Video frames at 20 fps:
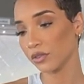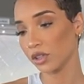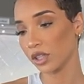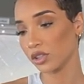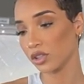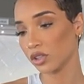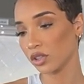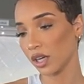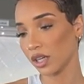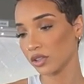
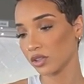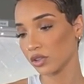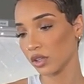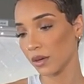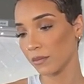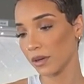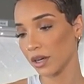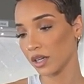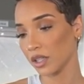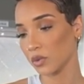freeze-dried
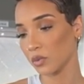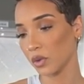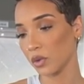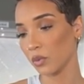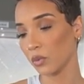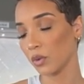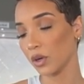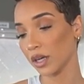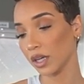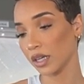strawberries with
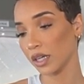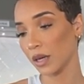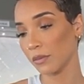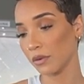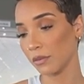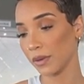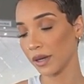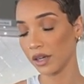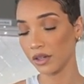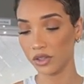1 cup
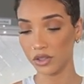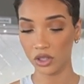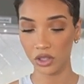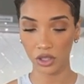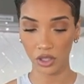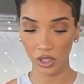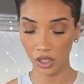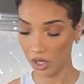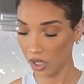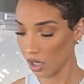of powdered
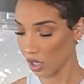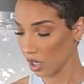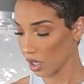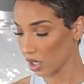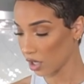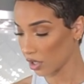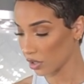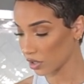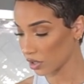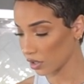sugar.
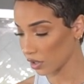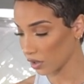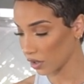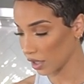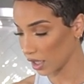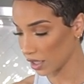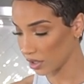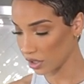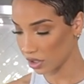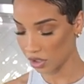So
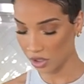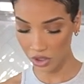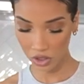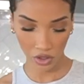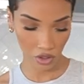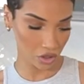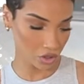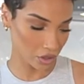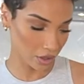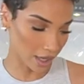let's
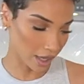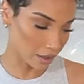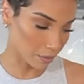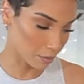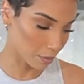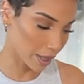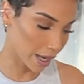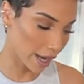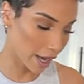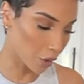just try to
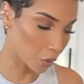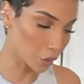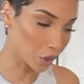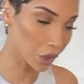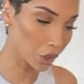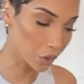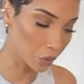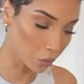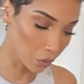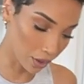
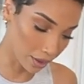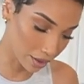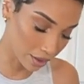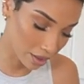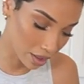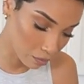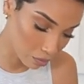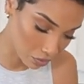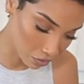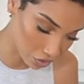powder 1
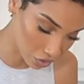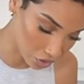cup of